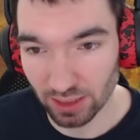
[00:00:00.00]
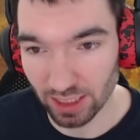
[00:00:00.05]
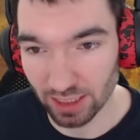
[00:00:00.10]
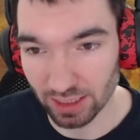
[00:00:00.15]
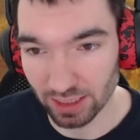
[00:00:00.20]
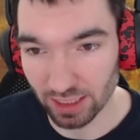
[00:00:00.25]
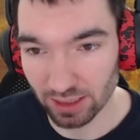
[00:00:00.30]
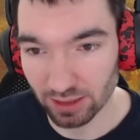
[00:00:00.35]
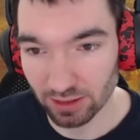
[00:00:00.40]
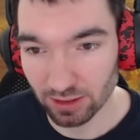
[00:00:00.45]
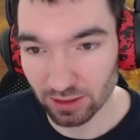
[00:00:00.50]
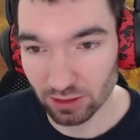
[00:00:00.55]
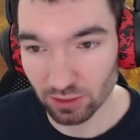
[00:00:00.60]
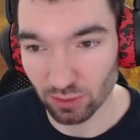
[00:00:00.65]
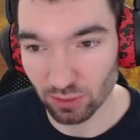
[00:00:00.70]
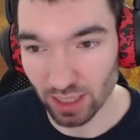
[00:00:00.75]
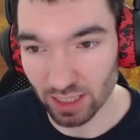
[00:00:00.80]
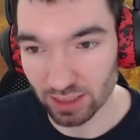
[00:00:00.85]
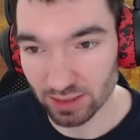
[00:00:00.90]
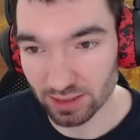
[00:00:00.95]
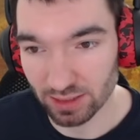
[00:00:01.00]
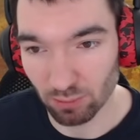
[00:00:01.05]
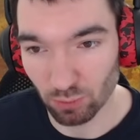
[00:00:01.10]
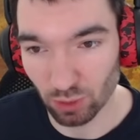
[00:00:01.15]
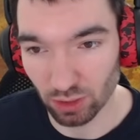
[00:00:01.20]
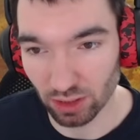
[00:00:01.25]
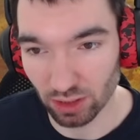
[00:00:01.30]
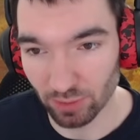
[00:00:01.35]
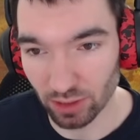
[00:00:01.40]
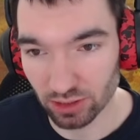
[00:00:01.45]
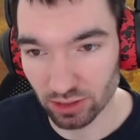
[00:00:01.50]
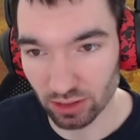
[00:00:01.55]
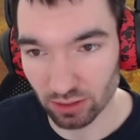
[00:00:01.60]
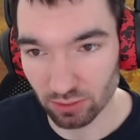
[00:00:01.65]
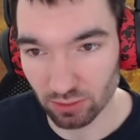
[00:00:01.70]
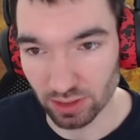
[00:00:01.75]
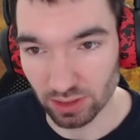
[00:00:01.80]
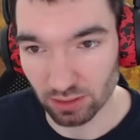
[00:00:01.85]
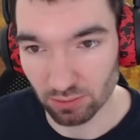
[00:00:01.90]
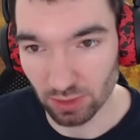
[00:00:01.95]
And then you get some more damage
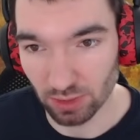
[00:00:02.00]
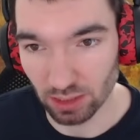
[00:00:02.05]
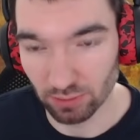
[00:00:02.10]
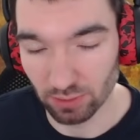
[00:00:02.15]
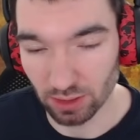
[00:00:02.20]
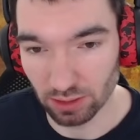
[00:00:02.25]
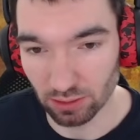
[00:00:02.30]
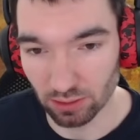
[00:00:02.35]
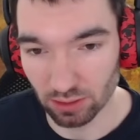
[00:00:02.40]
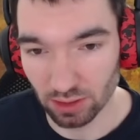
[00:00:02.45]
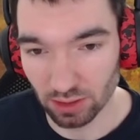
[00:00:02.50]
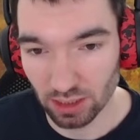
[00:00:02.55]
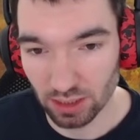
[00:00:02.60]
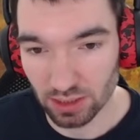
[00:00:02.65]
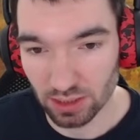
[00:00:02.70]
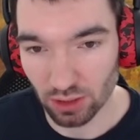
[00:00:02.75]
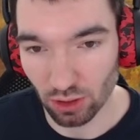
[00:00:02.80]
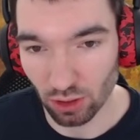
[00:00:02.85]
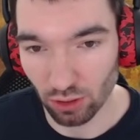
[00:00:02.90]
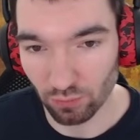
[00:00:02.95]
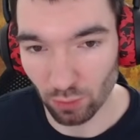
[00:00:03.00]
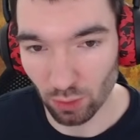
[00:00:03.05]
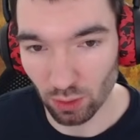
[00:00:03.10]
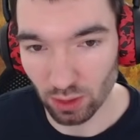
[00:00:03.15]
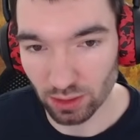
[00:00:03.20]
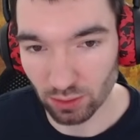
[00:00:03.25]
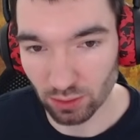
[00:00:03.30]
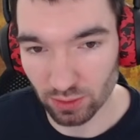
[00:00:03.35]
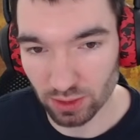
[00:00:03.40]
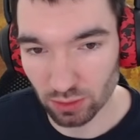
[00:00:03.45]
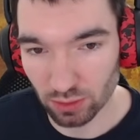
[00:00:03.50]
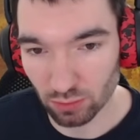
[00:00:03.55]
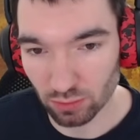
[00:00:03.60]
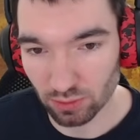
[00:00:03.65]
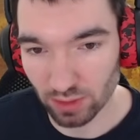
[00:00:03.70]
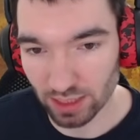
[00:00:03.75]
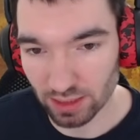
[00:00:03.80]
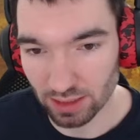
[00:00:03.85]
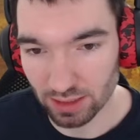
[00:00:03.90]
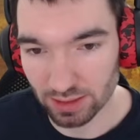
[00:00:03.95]
increase. Really, really good. So overall, those two
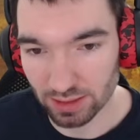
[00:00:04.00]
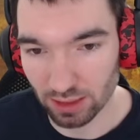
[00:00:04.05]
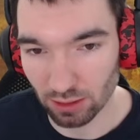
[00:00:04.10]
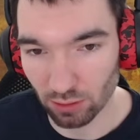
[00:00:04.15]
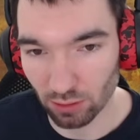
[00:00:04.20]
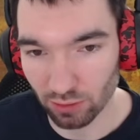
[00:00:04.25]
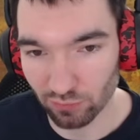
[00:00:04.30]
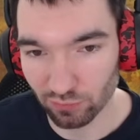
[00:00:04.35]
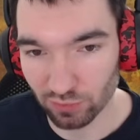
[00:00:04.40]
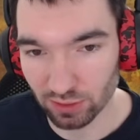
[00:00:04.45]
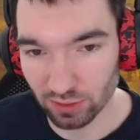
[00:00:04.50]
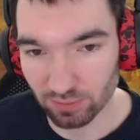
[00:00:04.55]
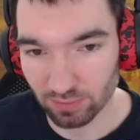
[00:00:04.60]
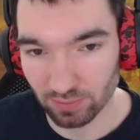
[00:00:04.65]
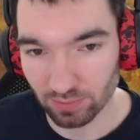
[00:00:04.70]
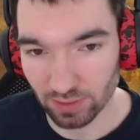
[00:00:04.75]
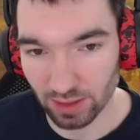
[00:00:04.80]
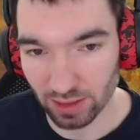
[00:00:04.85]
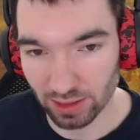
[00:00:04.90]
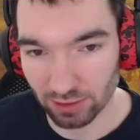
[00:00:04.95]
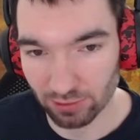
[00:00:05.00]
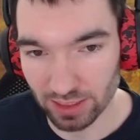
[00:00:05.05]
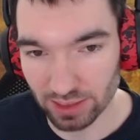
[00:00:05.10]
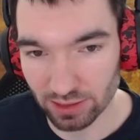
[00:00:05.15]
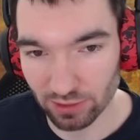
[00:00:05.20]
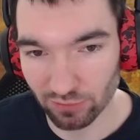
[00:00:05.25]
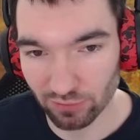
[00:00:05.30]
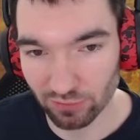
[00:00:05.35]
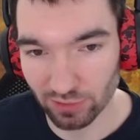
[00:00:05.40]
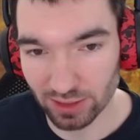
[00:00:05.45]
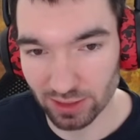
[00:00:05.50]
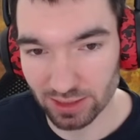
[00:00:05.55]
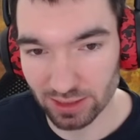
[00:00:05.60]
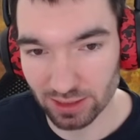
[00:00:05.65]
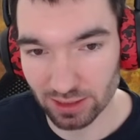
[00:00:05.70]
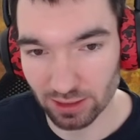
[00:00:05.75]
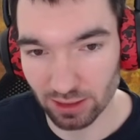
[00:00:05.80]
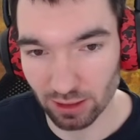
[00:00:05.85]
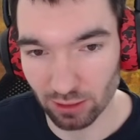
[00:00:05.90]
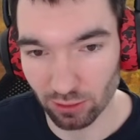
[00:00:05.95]
trait lines, a lot of
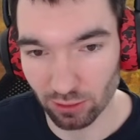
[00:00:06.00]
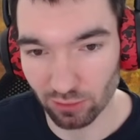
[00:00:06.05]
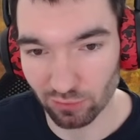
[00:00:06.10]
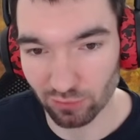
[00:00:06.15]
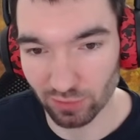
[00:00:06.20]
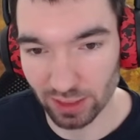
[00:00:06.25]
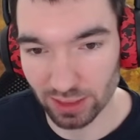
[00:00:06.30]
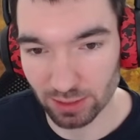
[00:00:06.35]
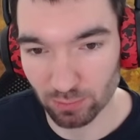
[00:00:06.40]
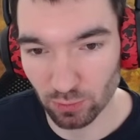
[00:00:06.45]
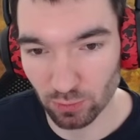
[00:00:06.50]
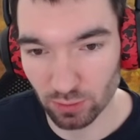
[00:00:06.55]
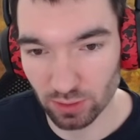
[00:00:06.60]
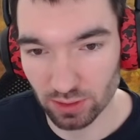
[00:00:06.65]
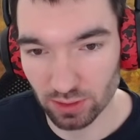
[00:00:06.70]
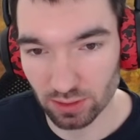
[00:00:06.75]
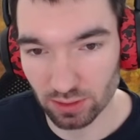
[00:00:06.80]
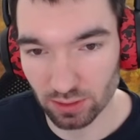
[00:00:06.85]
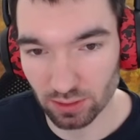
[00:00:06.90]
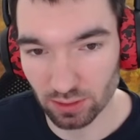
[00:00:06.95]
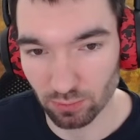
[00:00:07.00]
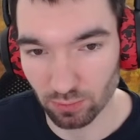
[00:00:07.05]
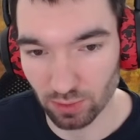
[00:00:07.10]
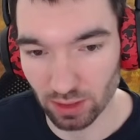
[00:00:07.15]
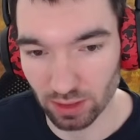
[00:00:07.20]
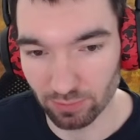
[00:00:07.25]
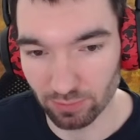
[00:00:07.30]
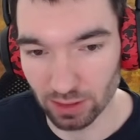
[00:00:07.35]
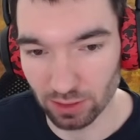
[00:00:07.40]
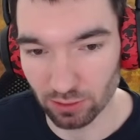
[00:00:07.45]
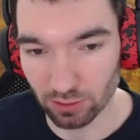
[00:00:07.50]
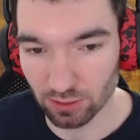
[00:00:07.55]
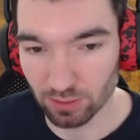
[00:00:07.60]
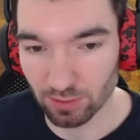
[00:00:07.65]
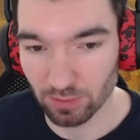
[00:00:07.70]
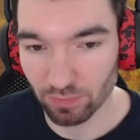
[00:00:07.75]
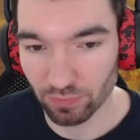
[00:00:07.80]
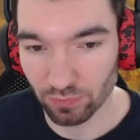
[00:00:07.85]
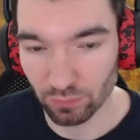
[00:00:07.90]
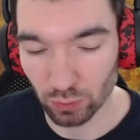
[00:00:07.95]
aggressiveness, a lot of nice boons. So really, really good.
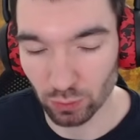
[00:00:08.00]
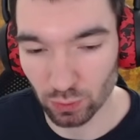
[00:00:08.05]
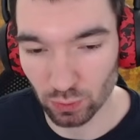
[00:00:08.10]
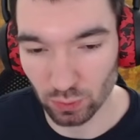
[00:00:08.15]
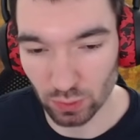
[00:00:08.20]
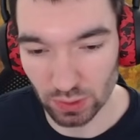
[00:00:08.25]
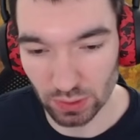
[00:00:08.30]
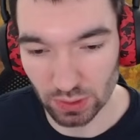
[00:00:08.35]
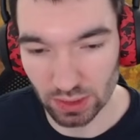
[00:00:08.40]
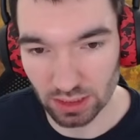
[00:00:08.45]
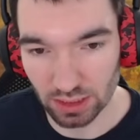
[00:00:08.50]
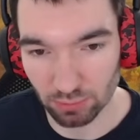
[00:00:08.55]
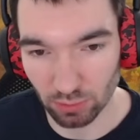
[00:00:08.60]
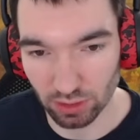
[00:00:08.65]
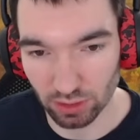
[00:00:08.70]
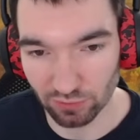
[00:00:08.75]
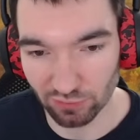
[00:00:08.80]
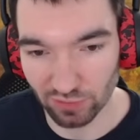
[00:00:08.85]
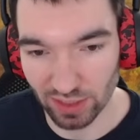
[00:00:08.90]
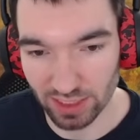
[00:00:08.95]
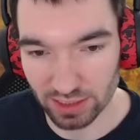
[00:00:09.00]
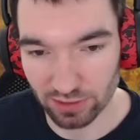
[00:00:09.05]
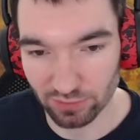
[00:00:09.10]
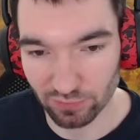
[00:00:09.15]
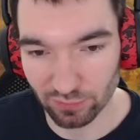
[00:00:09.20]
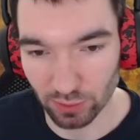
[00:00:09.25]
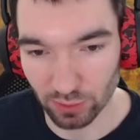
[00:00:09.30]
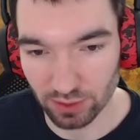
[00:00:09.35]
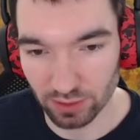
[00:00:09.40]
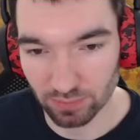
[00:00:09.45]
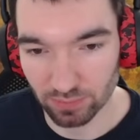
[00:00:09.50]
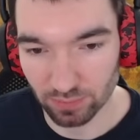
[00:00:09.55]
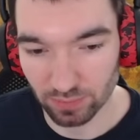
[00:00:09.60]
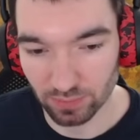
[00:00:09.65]
Virtuoso is the more defensive one.